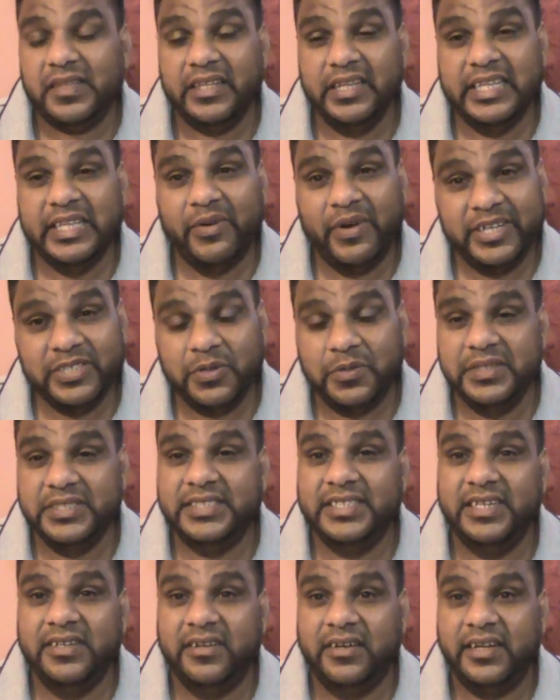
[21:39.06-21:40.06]
Now I always
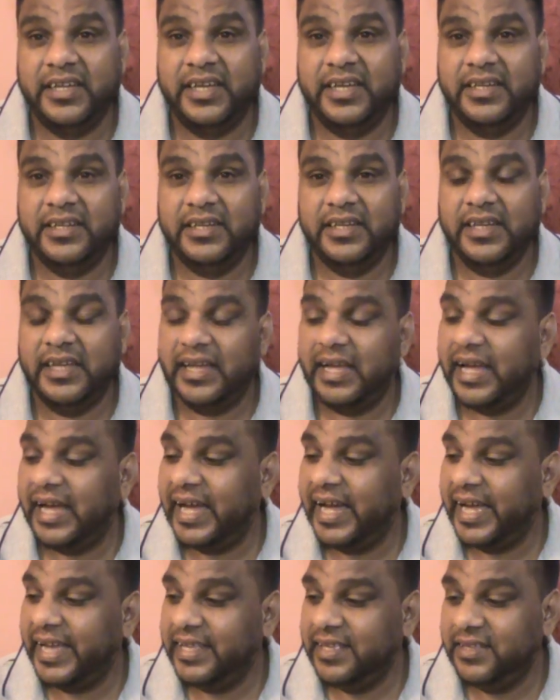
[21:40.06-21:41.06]
tell all, yeah?
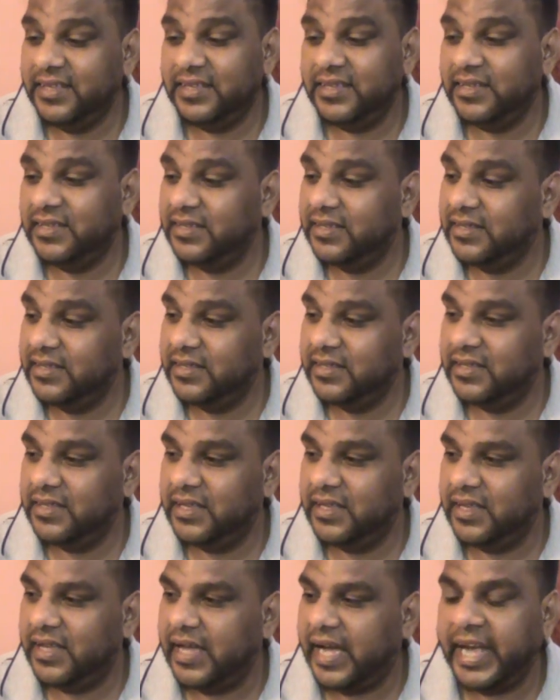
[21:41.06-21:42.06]
I
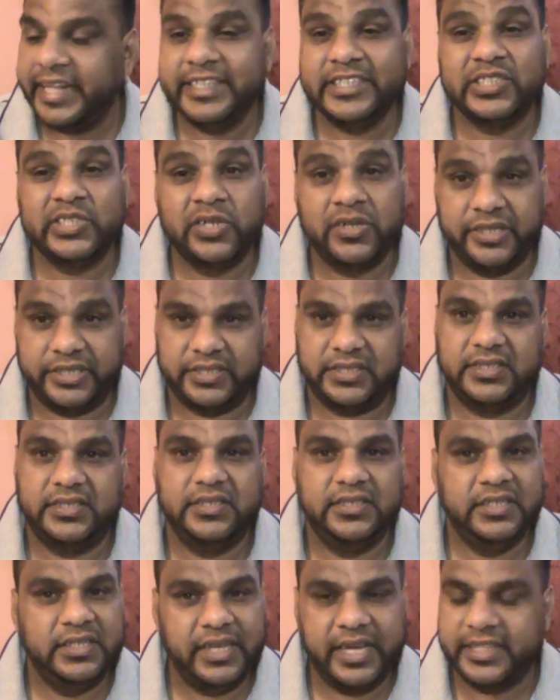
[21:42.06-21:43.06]
just cuss.
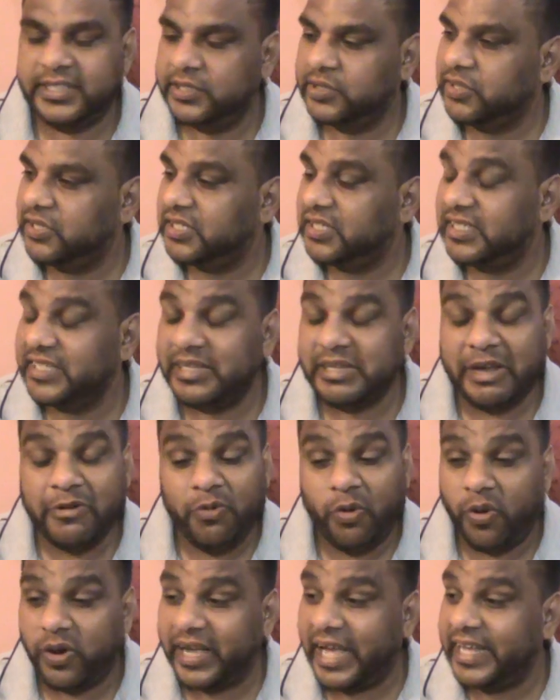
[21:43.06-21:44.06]
Yeah, I just cuss. I
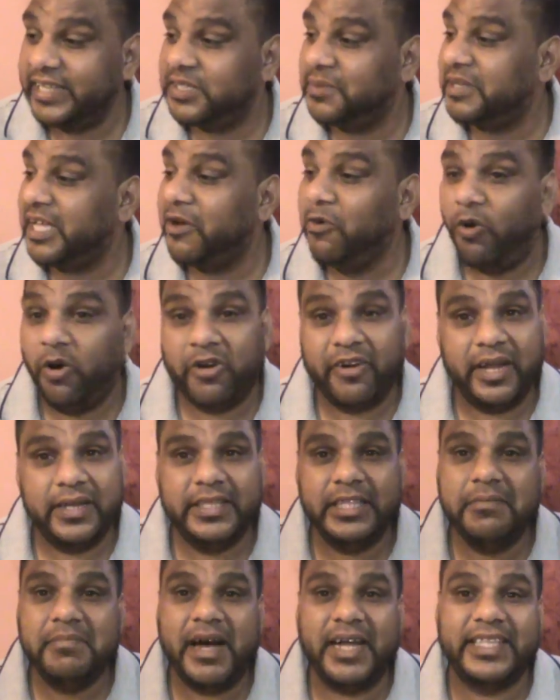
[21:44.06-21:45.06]
walk right in
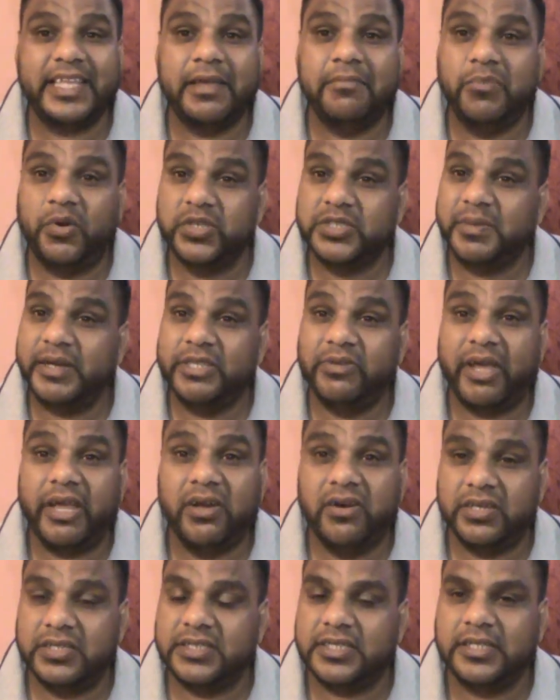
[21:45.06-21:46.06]
the back, nine bunks, my dog
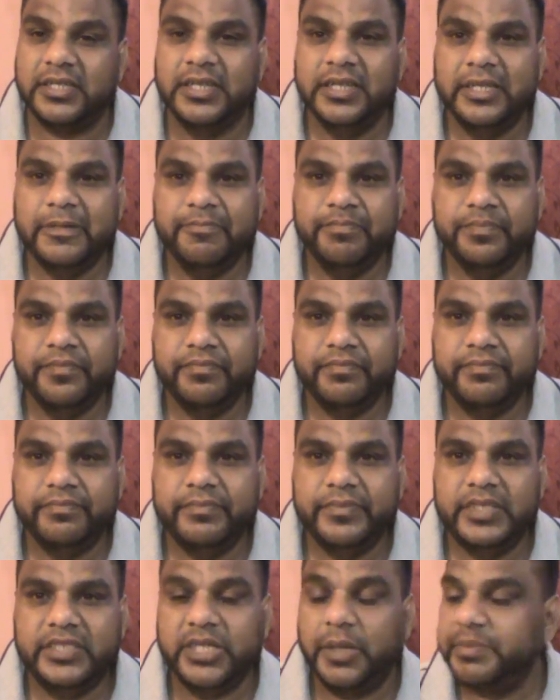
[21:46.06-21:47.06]
cussing.
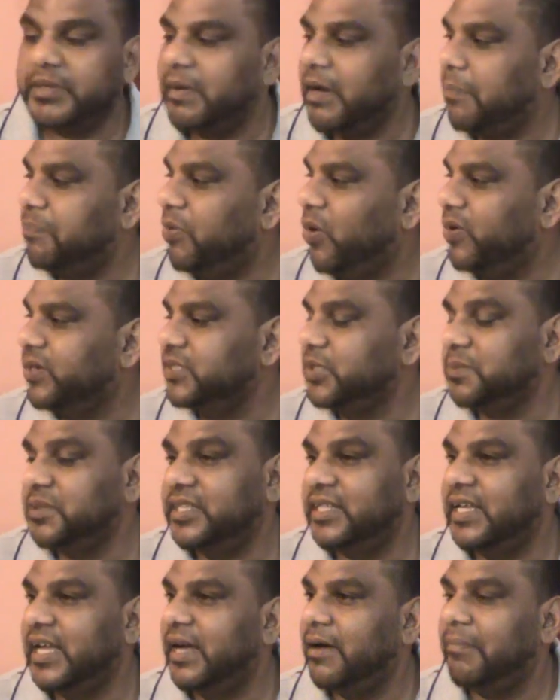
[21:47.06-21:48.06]
Sometimes I pong, sometimes
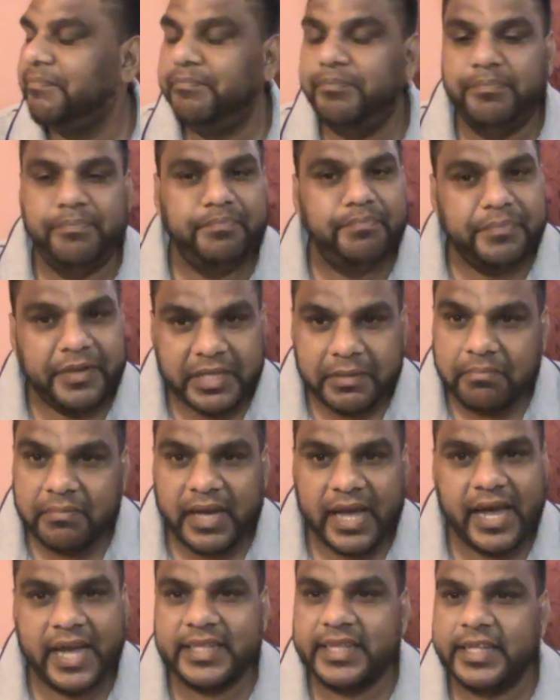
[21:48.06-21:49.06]
I pit
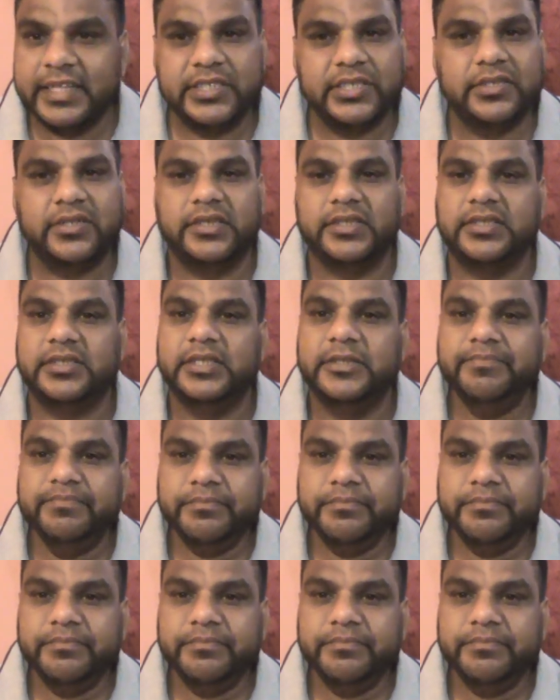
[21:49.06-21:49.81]
my hand and just cuss.